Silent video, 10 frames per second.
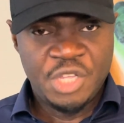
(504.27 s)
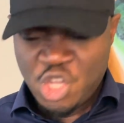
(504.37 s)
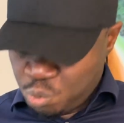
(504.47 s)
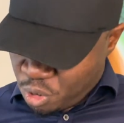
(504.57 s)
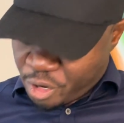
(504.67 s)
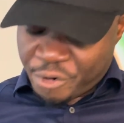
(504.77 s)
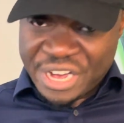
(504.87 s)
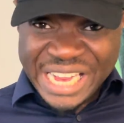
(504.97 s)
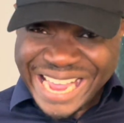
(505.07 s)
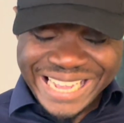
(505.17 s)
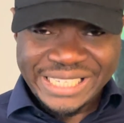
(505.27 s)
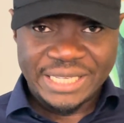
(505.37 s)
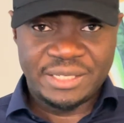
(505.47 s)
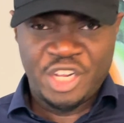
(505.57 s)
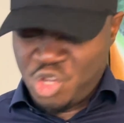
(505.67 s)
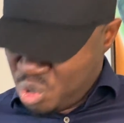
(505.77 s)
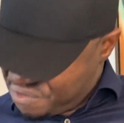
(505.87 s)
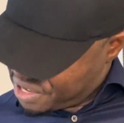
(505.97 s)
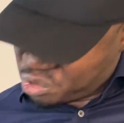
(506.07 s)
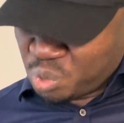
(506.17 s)
you will create it. The
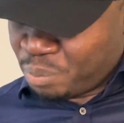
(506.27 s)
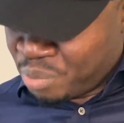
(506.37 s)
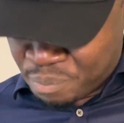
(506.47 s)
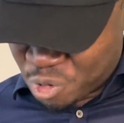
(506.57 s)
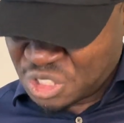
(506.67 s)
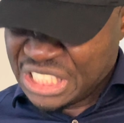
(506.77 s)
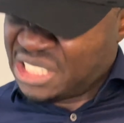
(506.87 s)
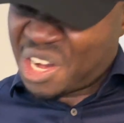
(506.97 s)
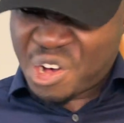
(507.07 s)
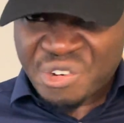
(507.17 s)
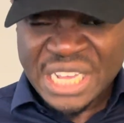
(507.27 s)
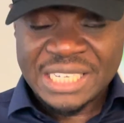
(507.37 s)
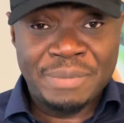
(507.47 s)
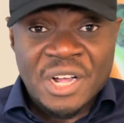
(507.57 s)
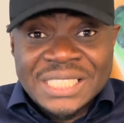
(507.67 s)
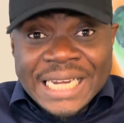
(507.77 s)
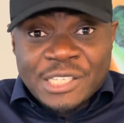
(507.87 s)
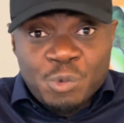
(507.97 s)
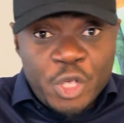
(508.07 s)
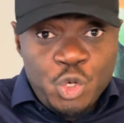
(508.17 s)
universe will proceed to create it because that
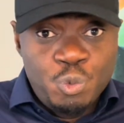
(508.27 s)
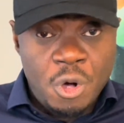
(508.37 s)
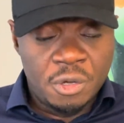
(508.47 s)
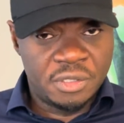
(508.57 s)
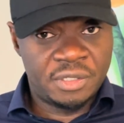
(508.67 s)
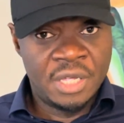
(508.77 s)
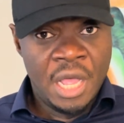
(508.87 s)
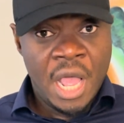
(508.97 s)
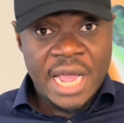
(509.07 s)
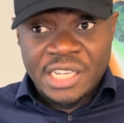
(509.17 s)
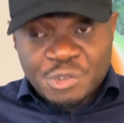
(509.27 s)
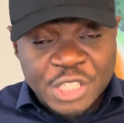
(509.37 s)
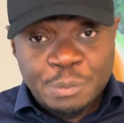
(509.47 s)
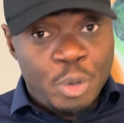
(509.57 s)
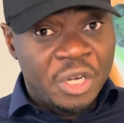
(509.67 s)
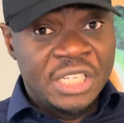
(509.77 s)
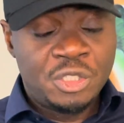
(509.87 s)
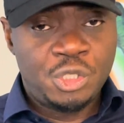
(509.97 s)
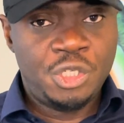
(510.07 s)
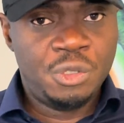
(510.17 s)
is what you want and is
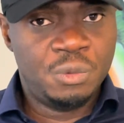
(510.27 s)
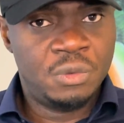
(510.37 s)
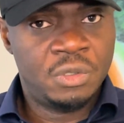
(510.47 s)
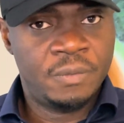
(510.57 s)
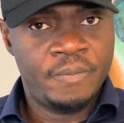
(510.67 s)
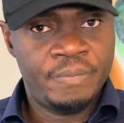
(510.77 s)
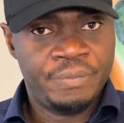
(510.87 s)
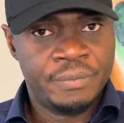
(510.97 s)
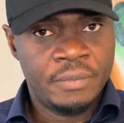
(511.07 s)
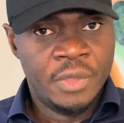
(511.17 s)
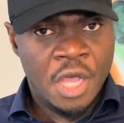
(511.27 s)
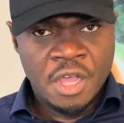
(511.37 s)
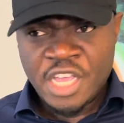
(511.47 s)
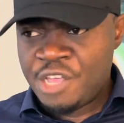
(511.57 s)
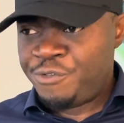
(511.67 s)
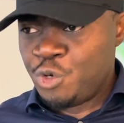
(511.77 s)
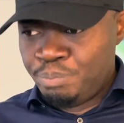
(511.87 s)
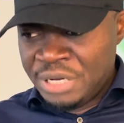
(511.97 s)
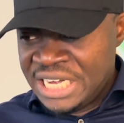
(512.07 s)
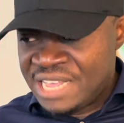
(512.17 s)
responding to you. If you
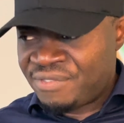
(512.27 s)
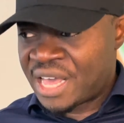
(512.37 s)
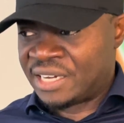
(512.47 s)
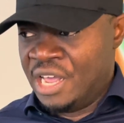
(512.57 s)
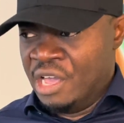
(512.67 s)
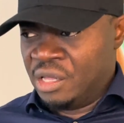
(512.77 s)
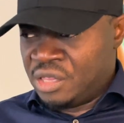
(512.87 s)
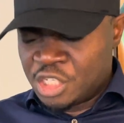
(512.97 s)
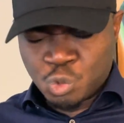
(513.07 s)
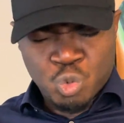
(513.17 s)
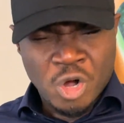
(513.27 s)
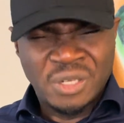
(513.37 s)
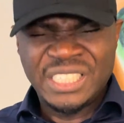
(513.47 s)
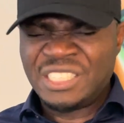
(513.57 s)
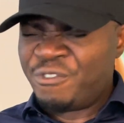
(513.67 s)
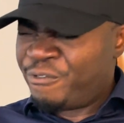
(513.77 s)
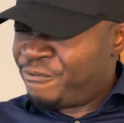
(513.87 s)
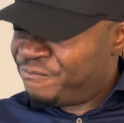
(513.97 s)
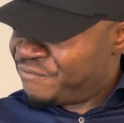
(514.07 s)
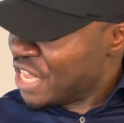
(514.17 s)
believe that this world is
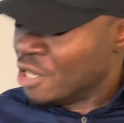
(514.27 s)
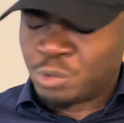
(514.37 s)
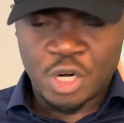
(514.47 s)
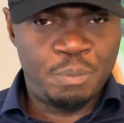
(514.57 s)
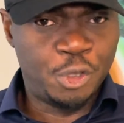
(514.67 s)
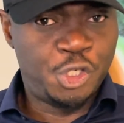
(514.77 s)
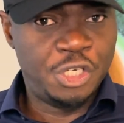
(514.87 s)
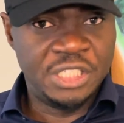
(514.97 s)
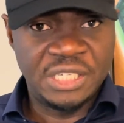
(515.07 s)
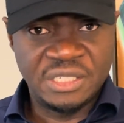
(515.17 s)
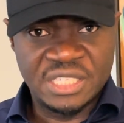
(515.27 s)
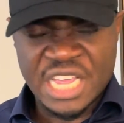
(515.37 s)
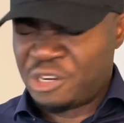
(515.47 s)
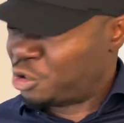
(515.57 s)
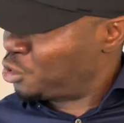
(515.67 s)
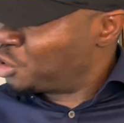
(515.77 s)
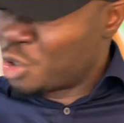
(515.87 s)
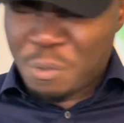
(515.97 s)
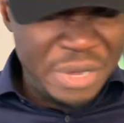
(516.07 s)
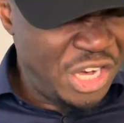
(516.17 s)
filled with opportunities, there are
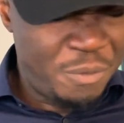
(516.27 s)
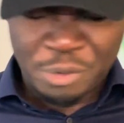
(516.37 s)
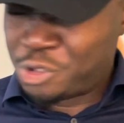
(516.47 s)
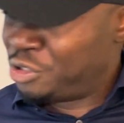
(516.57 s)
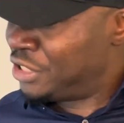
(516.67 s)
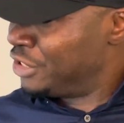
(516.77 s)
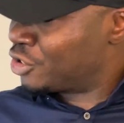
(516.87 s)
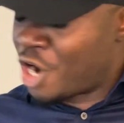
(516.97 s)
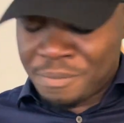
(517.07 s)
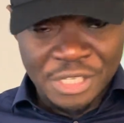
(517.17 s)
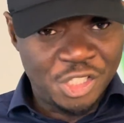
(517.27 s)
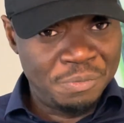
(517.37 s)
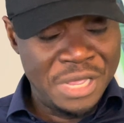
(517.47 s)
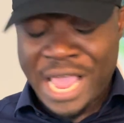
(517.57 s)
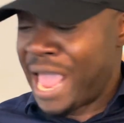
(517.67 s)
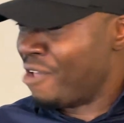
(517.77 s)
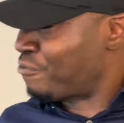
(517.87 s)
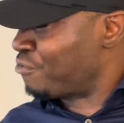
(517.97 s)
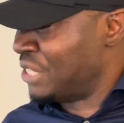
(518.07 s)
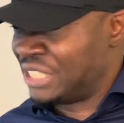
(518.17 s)
so many opportunities coming to me
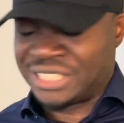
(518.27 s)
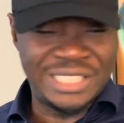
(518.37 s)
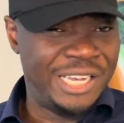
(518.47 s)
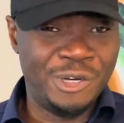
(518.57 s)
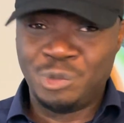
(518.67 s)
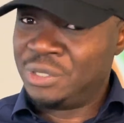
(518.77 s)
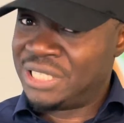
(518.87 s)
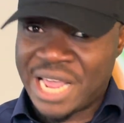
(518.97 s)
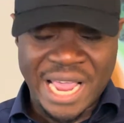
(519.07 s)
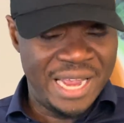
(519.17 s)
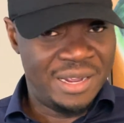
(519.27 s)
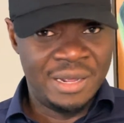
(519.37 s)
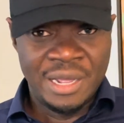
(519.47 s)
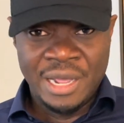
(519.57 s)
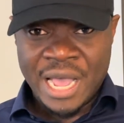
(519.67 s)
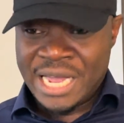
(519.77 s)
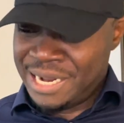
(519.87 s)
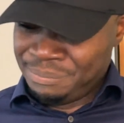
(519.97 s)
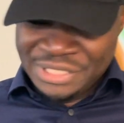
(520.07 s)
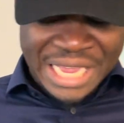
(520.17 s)
every single day, and
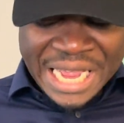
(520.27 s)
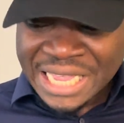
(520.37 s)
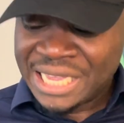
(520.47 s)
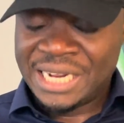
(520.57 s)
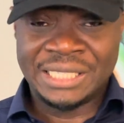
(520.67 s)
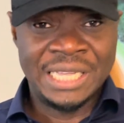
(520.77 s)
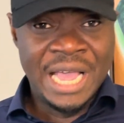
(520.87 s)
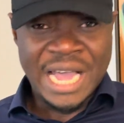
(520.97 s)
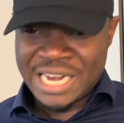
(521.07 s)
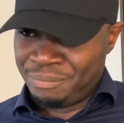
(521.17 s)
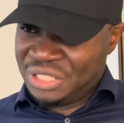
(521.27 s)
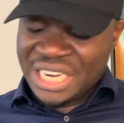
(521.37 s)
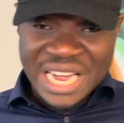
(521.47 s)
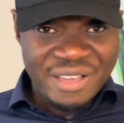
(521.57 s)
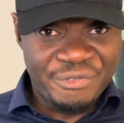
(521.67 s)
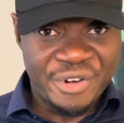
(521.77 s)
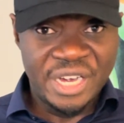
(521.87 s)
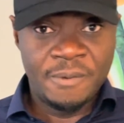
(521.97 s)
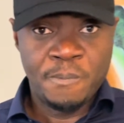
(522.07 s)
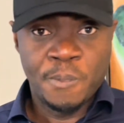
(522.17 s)
I'm taking it and I'm
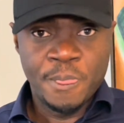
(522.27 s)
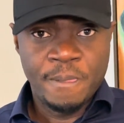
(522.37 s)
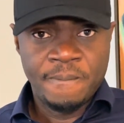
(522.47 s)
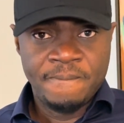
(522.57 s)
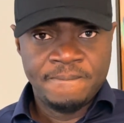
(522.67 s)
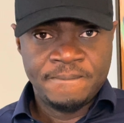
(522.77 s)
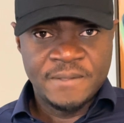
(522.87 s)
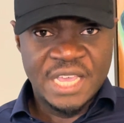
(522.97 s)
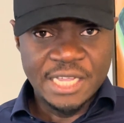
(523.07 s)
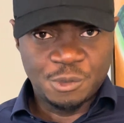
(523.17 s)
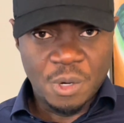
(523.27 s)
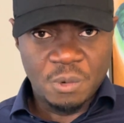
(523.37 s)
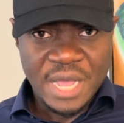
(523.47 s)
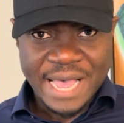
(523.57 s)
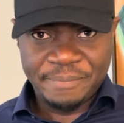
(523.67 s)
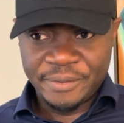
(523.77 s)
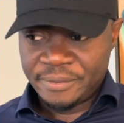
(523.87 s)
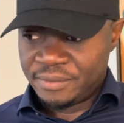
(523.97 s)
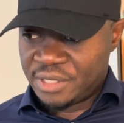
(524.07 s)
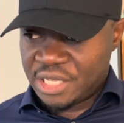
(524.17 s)
delivering, guess what will
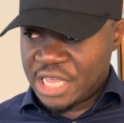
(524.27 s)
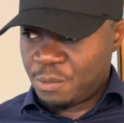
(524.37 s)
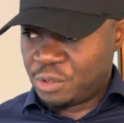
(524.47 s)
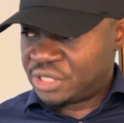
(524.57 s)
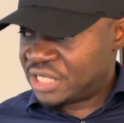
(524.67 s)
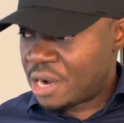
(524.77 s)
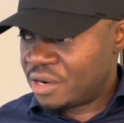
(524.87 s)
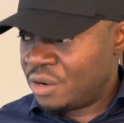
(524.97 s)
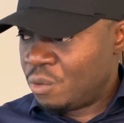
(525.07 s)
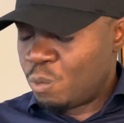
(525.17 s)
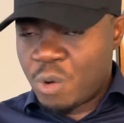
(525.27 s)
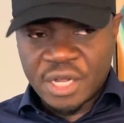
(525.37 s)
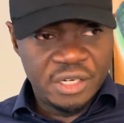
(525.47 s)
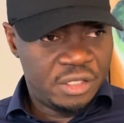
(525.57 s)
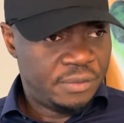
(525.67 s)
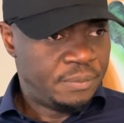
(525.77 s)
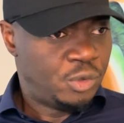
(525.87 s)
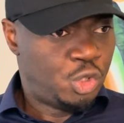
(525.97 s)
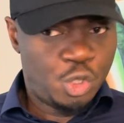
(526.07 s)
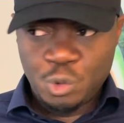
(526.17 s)
happen? It would start 1,
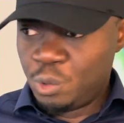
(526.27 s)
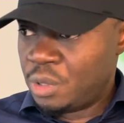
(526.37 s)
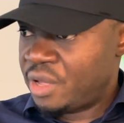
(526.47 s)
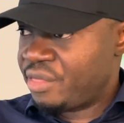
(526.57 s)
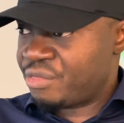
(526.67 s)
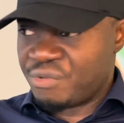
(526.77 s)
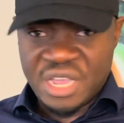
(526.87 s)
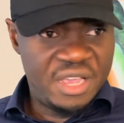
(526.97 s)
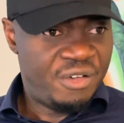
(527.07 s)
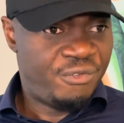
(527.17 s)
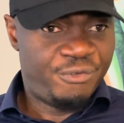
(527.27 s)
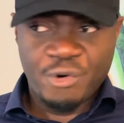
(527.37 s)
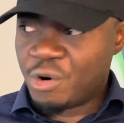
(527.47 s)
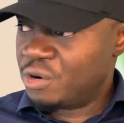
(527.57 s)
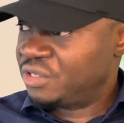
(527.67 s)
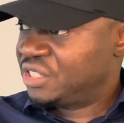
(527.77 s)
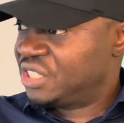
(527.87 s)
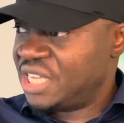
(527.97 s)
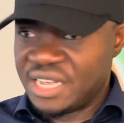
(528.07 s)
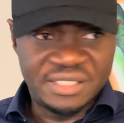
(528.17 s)
2, 3, 4,
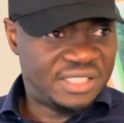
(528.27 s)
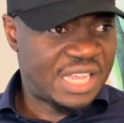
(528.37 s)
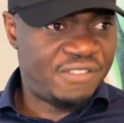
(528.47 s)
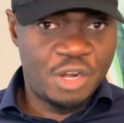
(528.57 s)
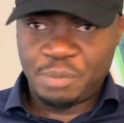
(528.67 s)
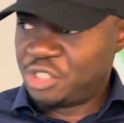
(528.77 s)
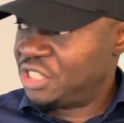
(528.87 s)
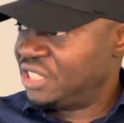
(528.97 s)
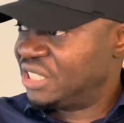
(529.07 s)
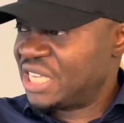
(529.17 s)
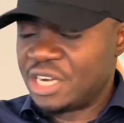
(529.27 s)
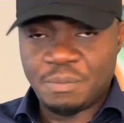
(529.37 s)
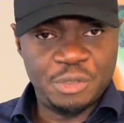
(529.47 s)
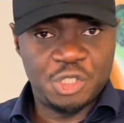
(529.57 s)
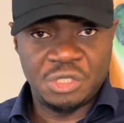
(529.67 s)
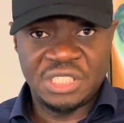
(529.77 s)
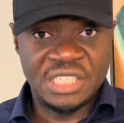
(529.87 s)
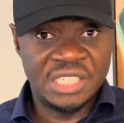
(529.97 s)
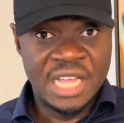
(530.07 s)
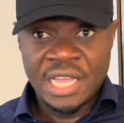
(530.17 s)
6, 7 opportunities, 10
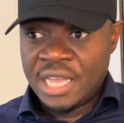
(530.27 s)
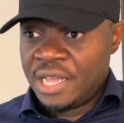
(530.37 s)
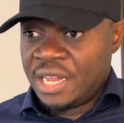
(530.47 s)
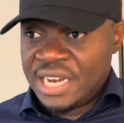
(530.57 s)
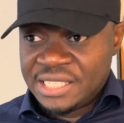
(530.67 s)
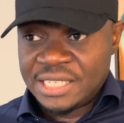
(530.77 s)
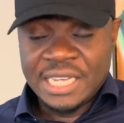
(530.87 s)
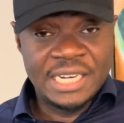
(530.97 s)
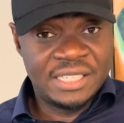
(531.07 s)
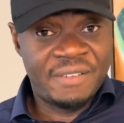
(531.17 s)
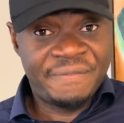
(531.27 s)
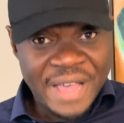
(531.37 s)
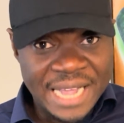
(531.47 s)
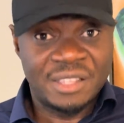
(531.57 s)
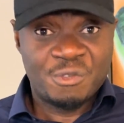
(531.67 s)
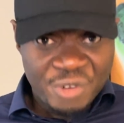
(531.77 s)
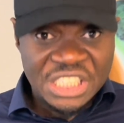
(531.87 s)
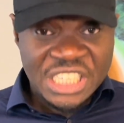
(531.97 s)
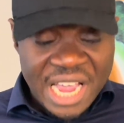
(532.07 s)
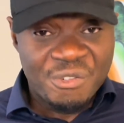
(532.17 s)
opportunities. Listen, it is a fact. The
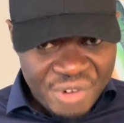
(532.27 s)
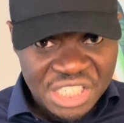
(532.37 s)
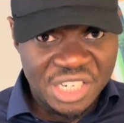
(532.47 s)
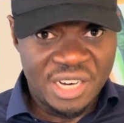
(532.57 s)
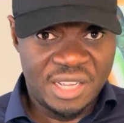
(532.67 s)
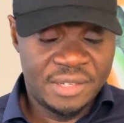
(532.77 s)
rich get richer.